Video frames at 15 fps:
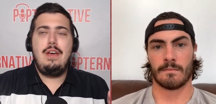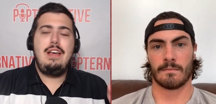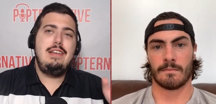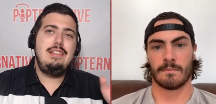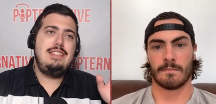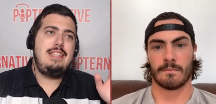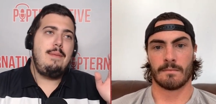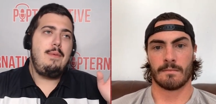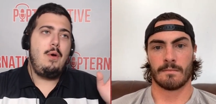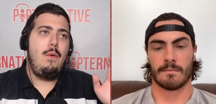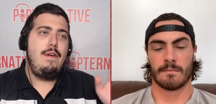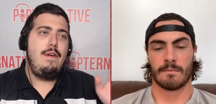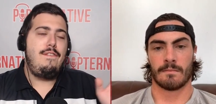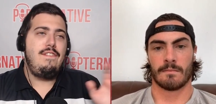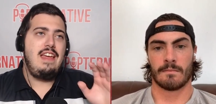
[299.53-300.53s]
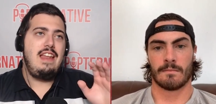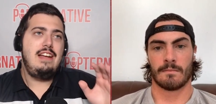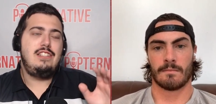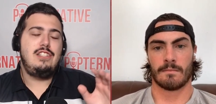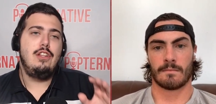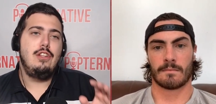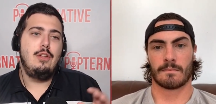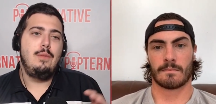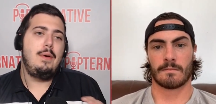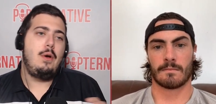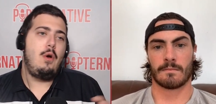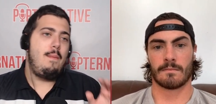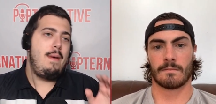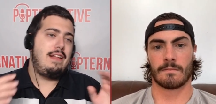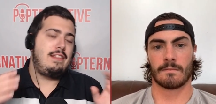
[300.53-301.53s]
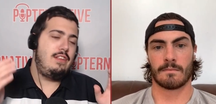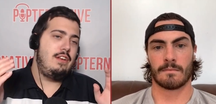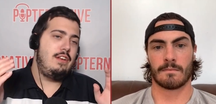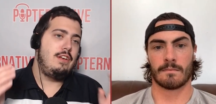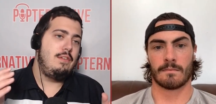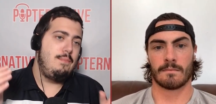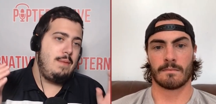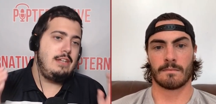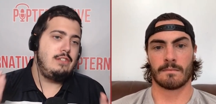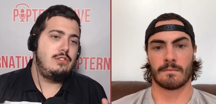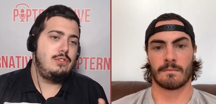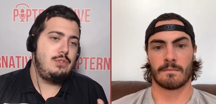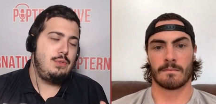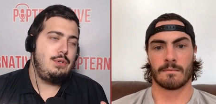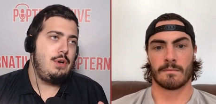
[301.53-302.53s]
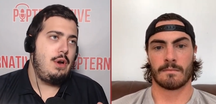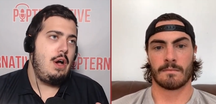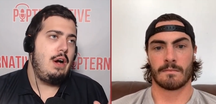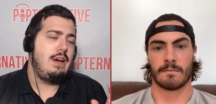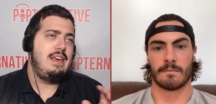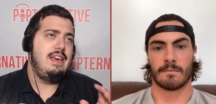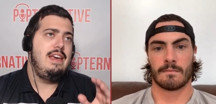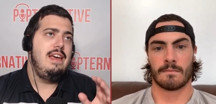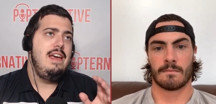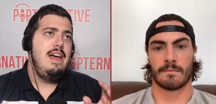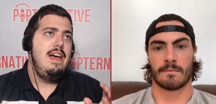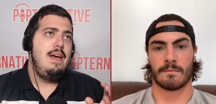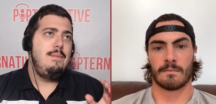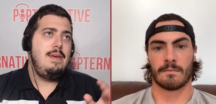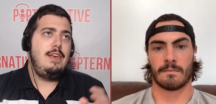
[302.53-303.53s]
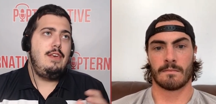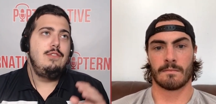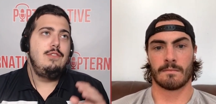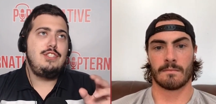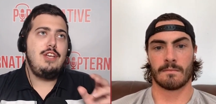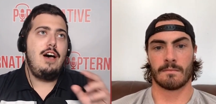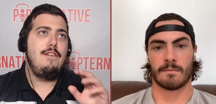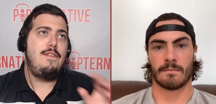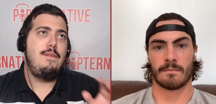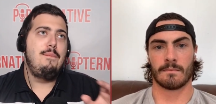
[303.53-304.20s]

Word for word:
Speaker 1: stepping away from the N H L a little bit, going back to major junior hockey, I mean, you saw it from